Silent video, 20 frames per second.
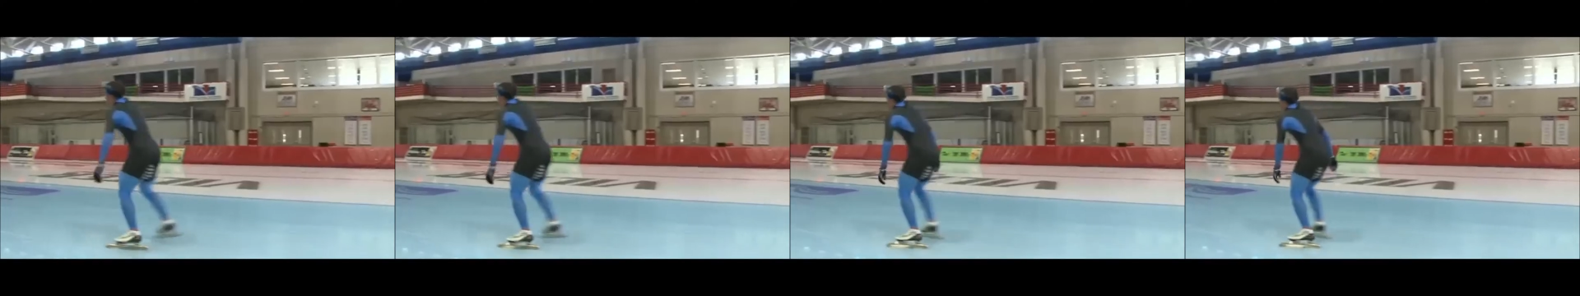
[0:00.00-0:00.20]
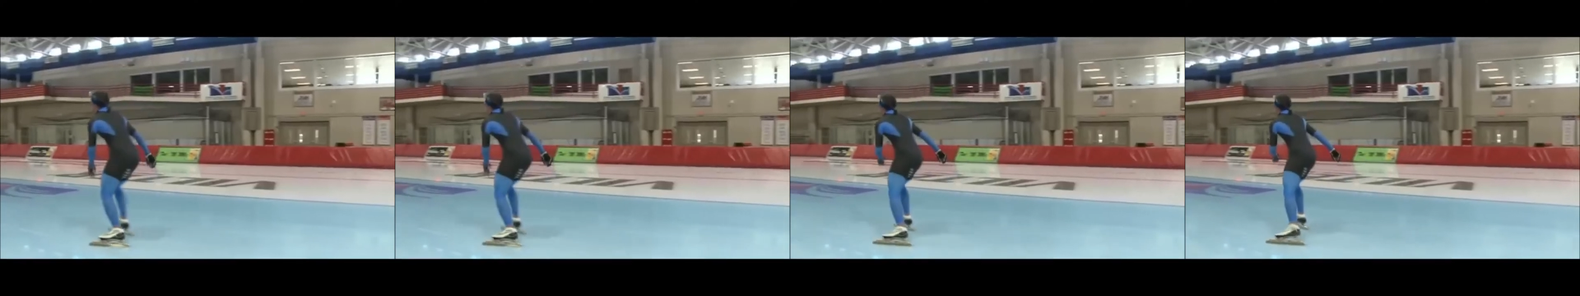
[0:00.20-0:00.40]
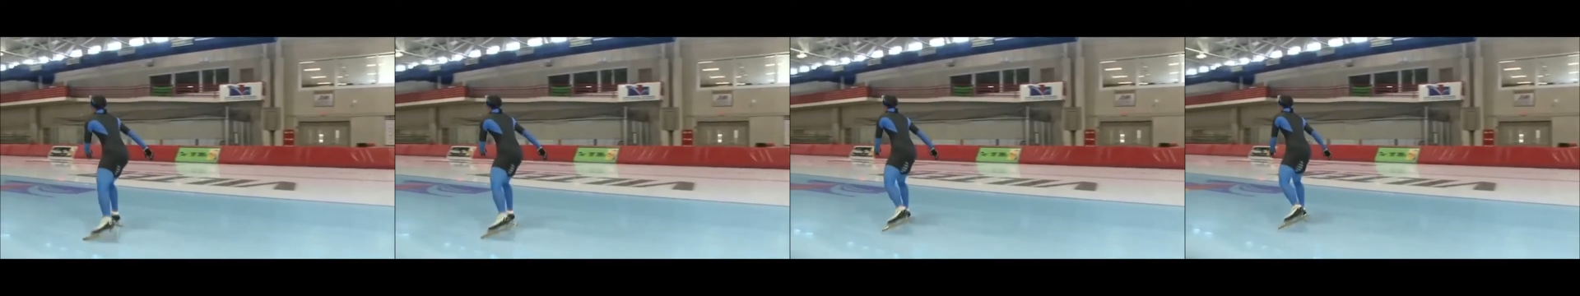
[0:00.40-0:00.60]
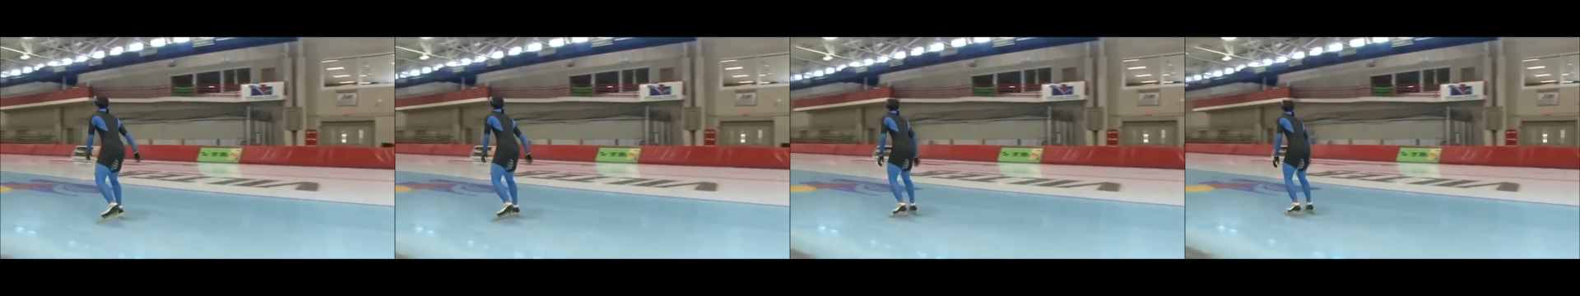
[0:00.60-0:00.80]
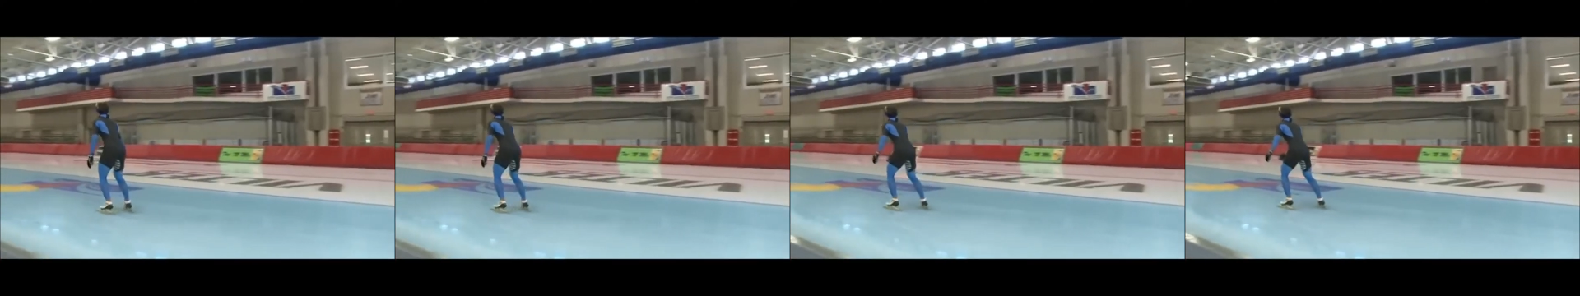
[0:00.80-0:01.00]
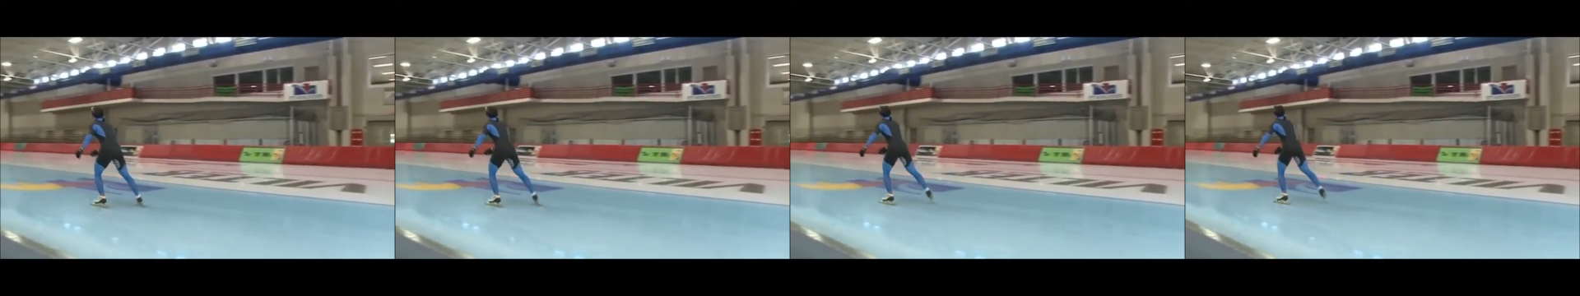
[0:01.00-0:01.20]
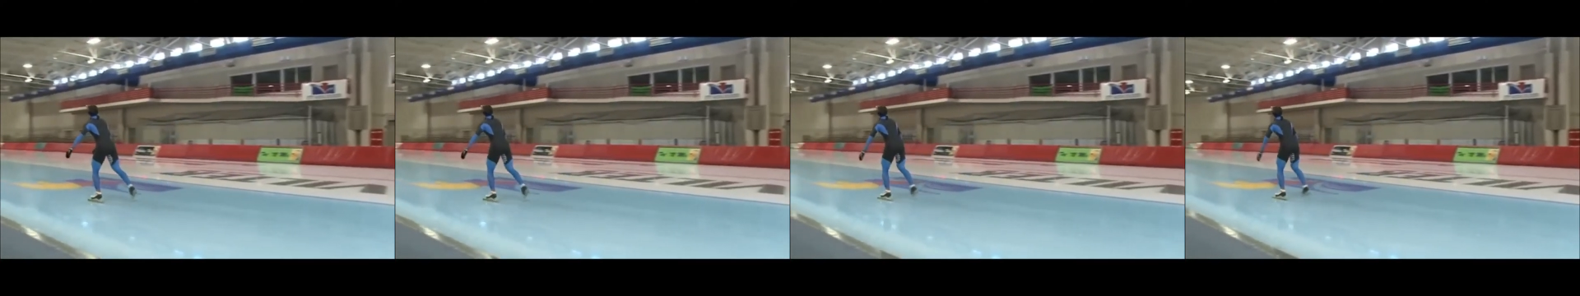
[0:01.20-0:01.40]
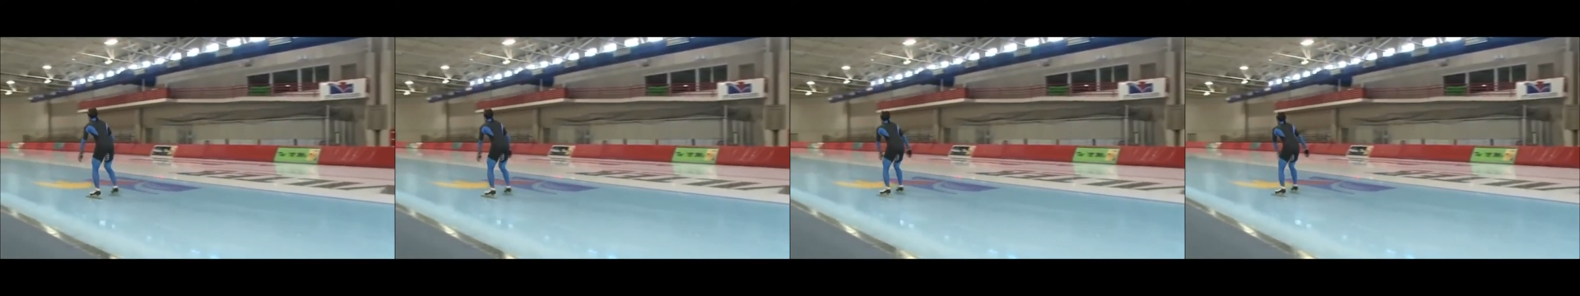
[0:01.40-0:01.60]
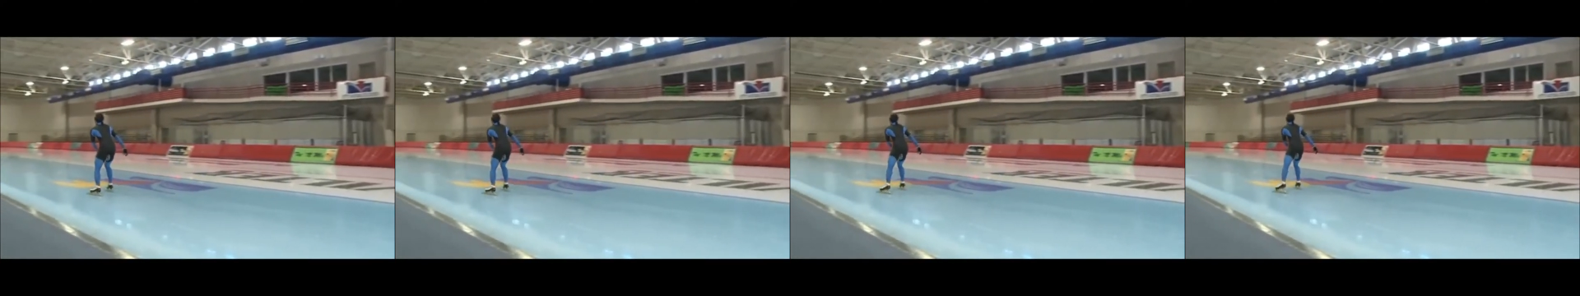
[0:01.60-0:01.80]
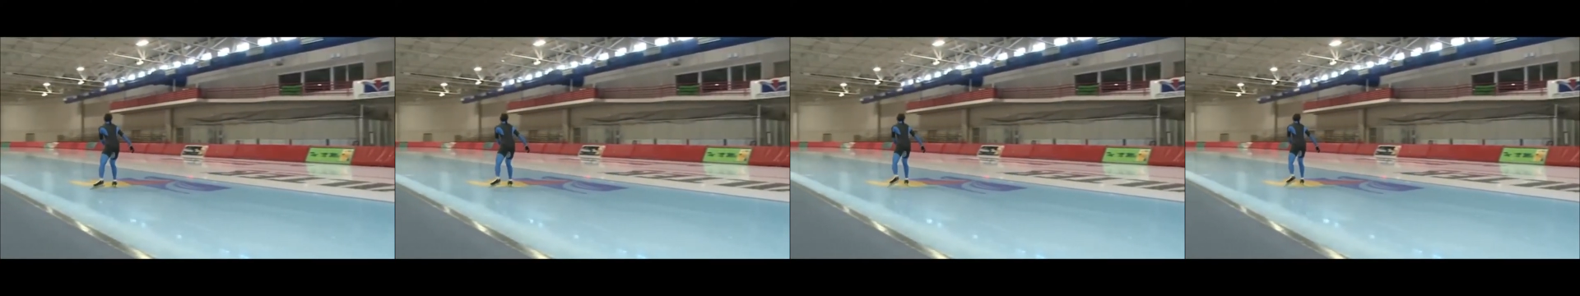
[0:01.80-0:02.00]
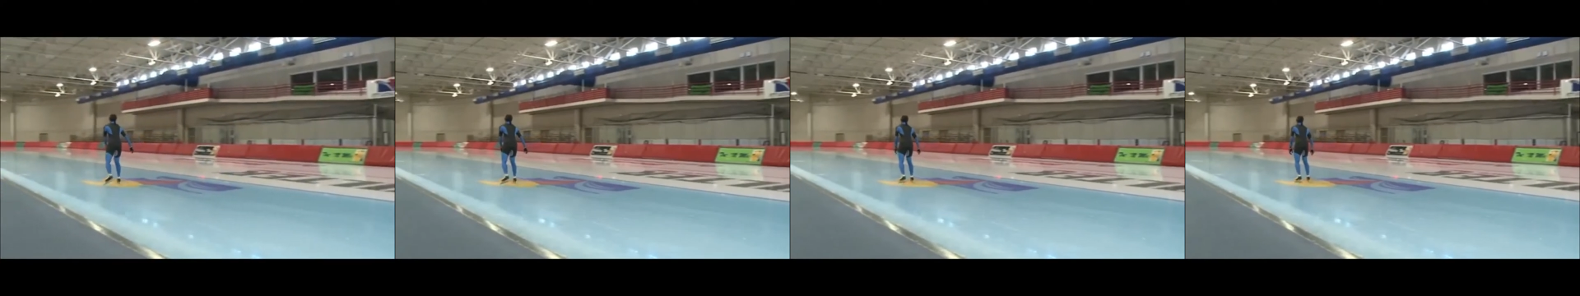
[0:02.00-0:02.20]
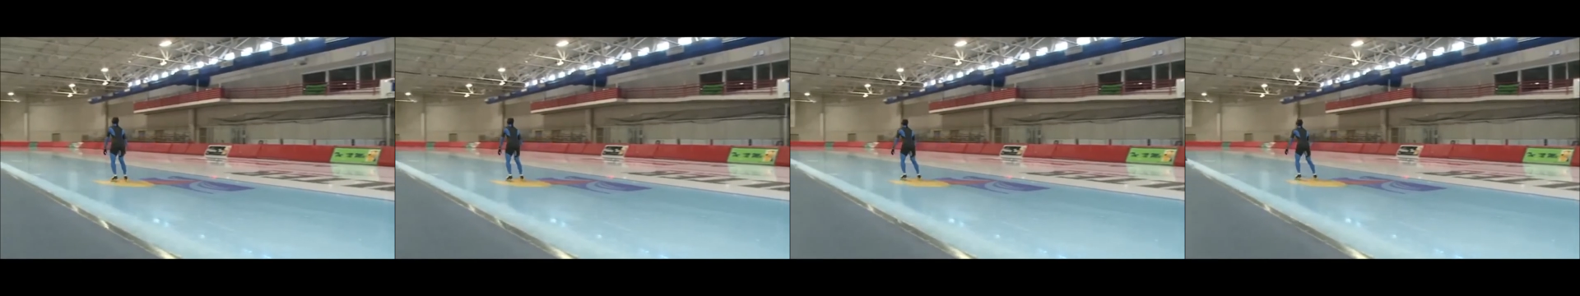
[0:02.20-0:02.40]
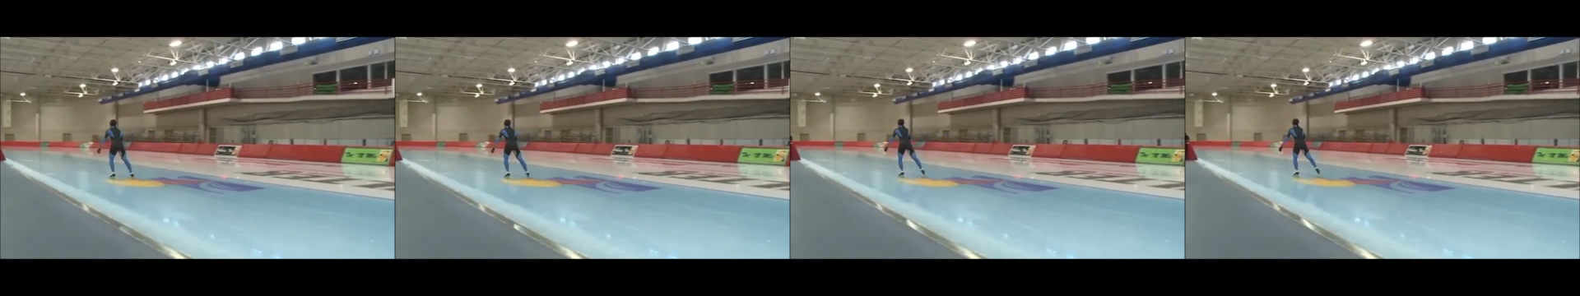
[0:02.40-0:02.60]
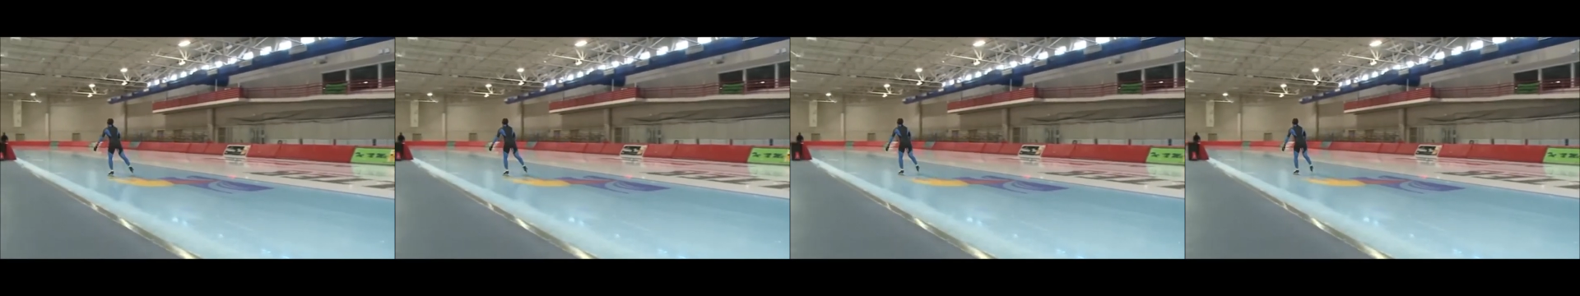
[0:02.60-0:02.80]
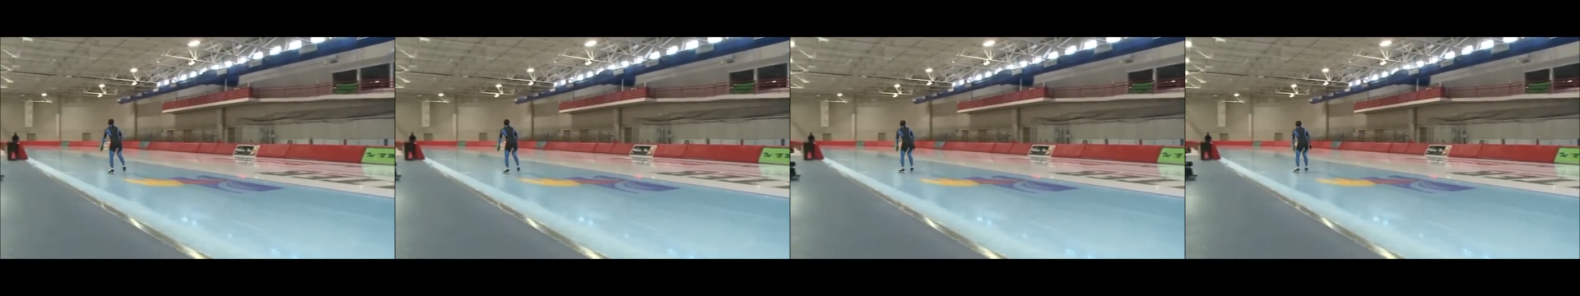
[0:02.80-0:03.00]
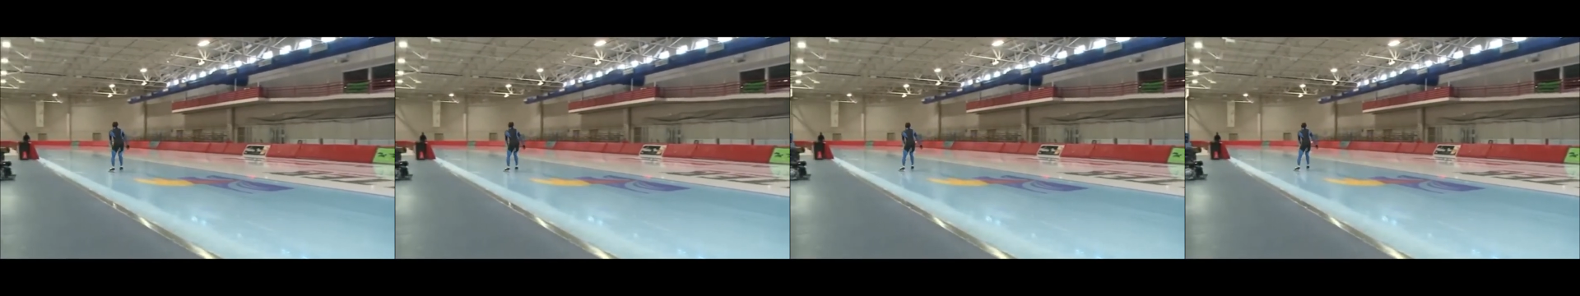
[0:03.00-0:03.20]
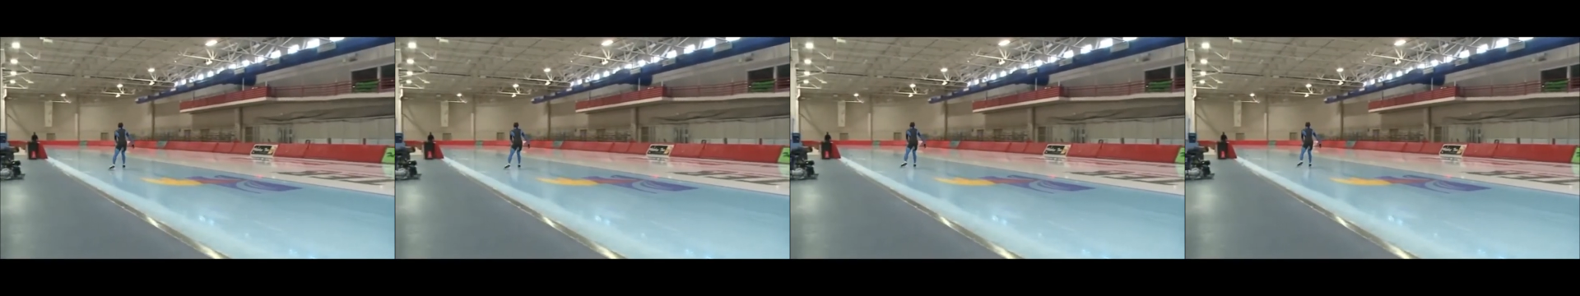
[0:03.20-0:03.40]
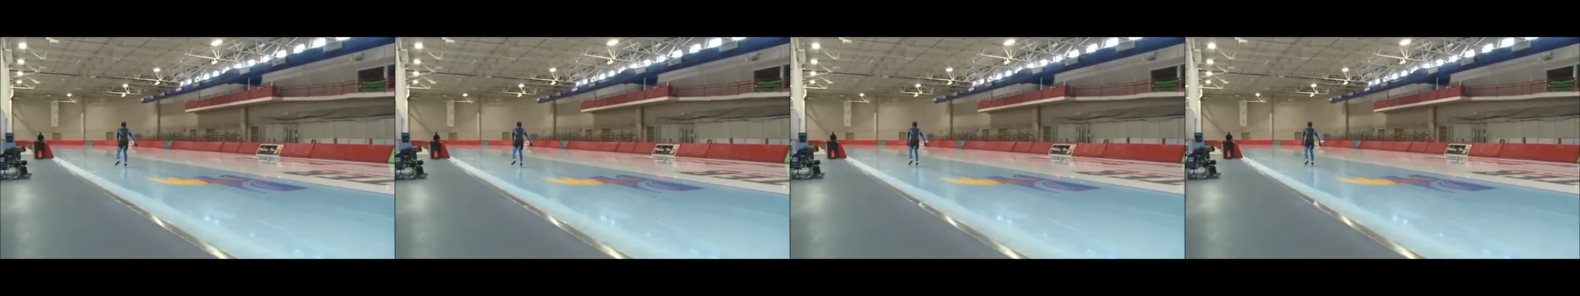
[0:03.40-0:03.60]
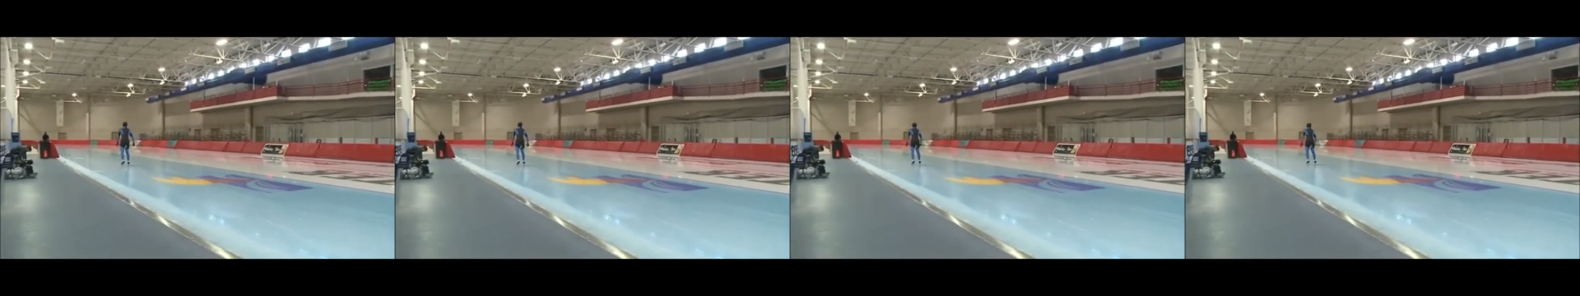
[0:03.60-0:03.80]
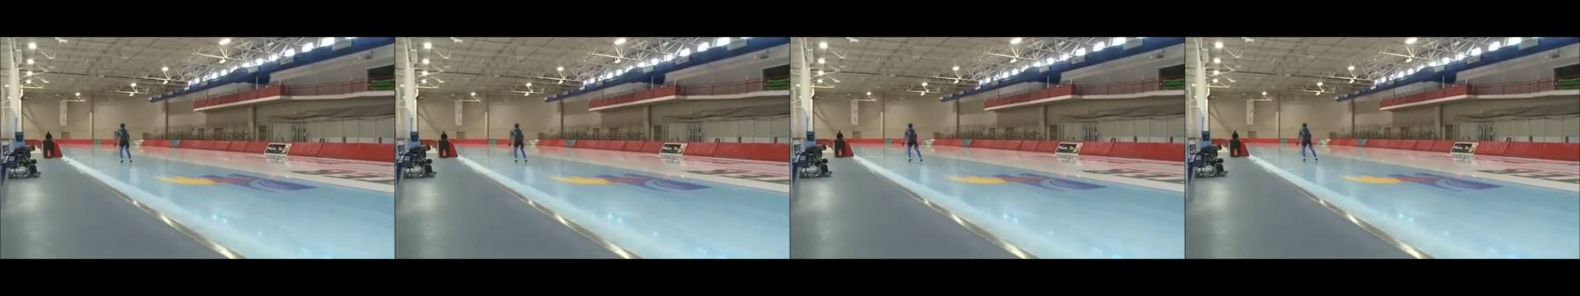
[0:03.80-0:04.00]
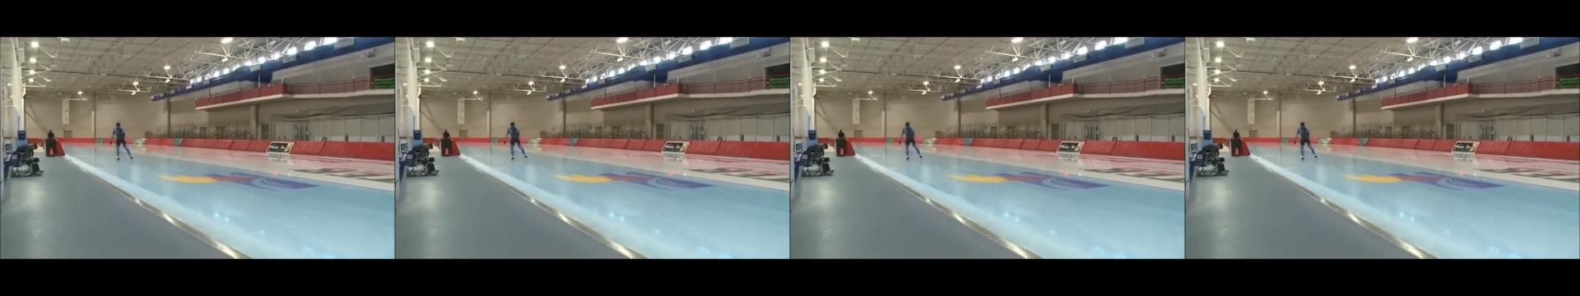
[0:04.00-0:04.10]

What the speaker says: (no speaker visible)